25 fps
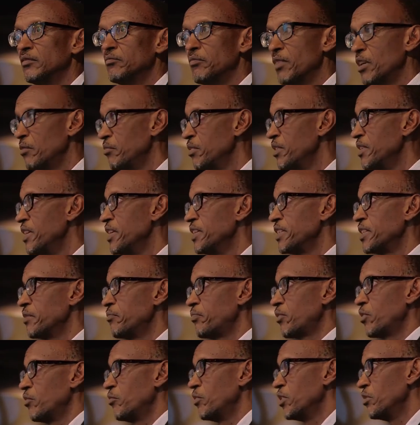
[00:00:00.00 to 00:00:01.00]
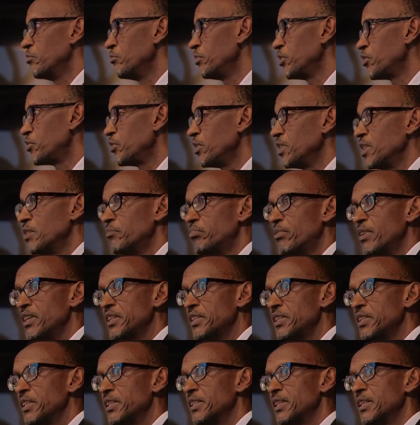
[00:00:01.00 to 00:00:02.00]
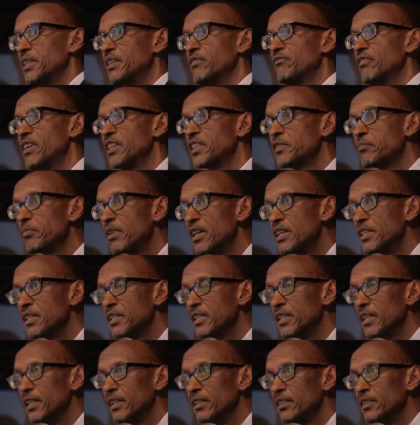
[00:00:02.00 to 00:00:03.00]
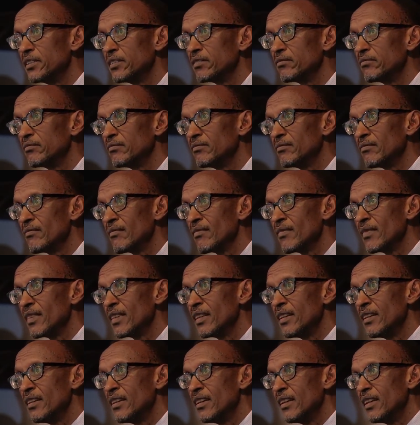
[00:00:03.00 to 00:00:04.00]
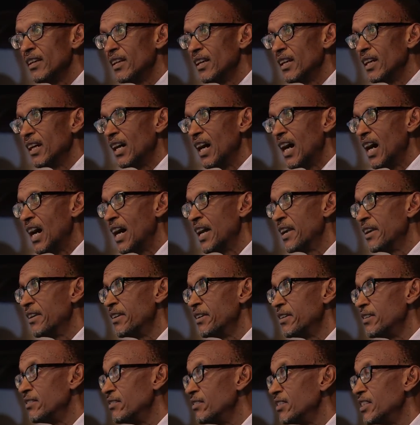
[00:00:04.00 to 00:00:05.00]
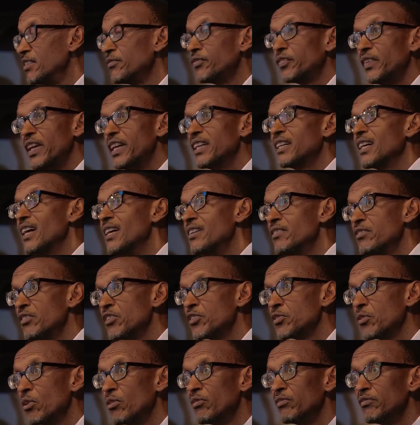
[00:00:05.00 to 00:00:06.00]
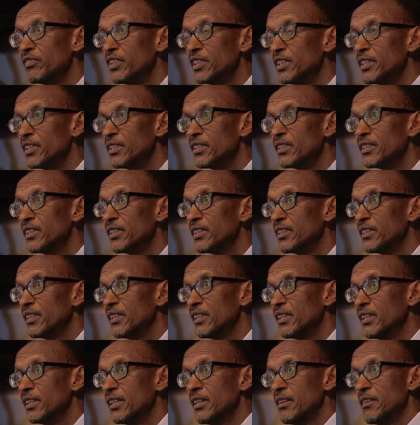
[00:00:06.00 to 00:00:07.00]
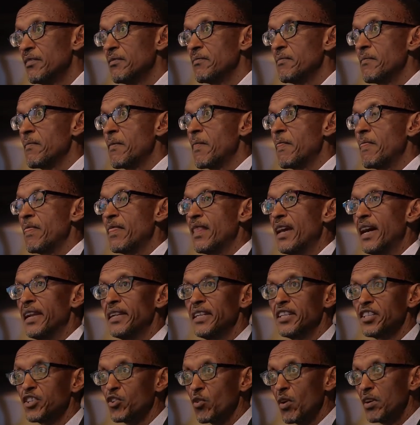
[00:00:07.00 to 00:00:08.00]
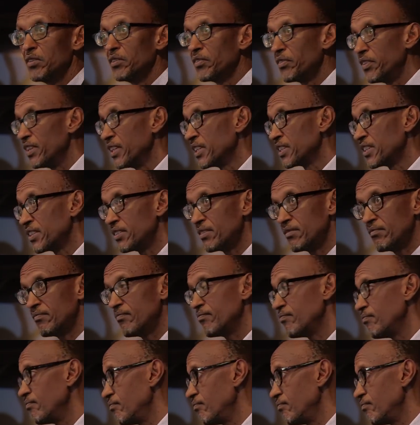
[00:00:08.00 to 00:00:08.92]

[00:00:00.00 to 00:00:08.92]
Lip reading: Maybe there is a problem between the president and the vice president. And if they can't resolve it, and each one thinks